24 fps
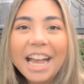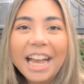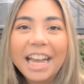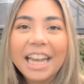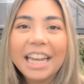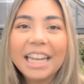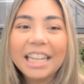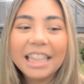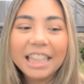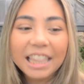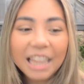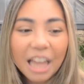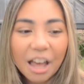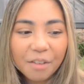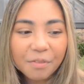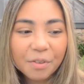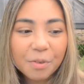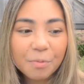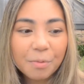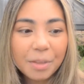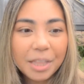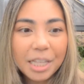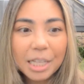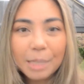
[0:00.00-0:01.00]
in love
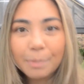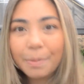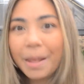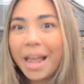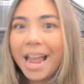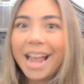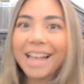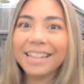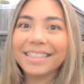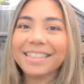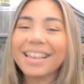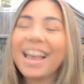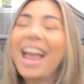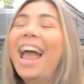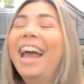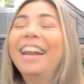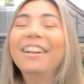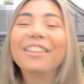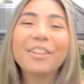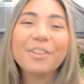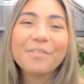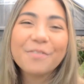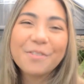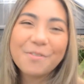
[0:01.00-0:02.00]
with these plants. And
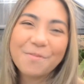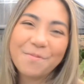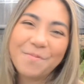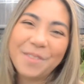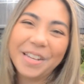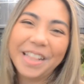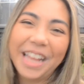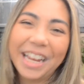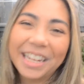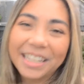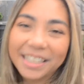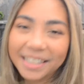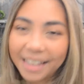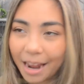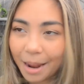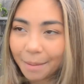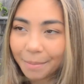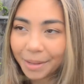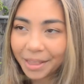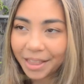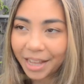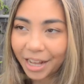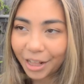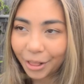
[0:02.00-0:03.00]
a lot of you will be like,
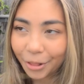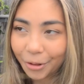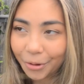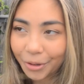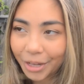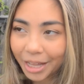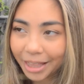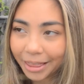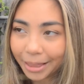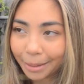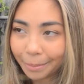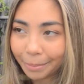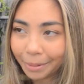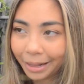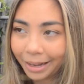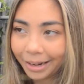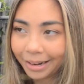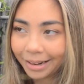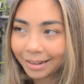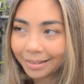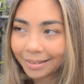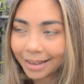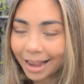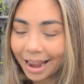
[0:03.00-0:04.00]
Sam, they look the
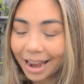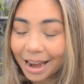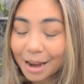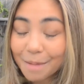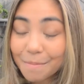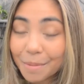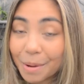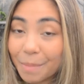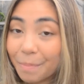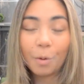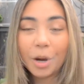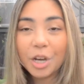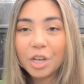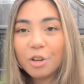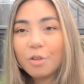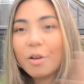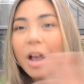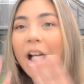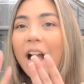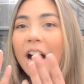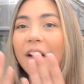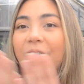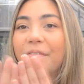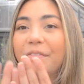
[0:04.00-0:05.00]
bloody same. When you
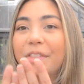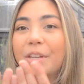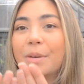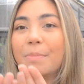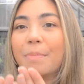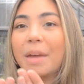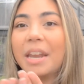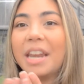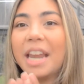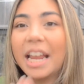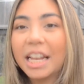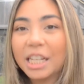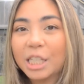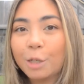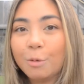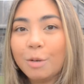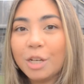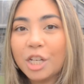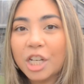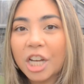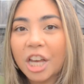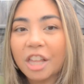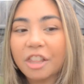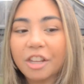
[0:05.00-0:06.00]
have them next to
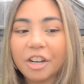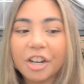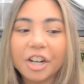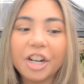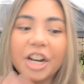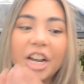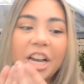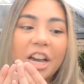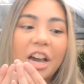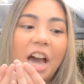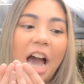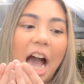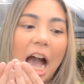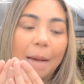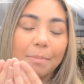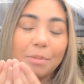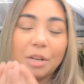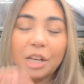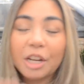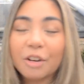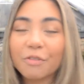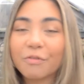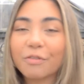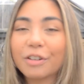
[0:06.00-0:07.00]
each other,
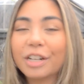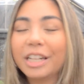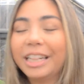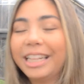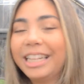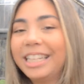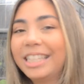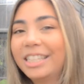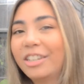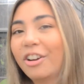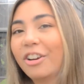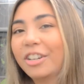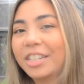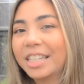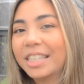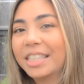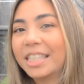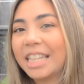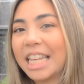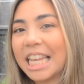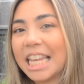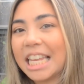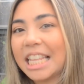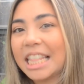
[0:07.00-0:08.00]
you can really start to
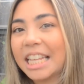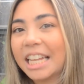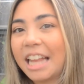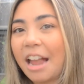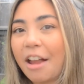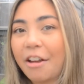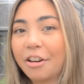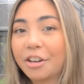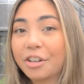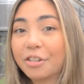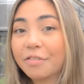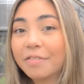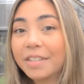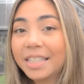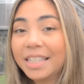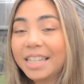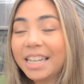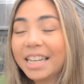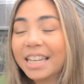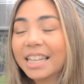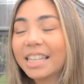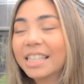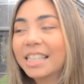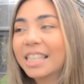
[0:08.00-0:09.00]
see the
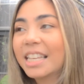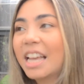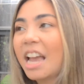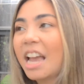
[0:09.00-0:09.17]
characteristics,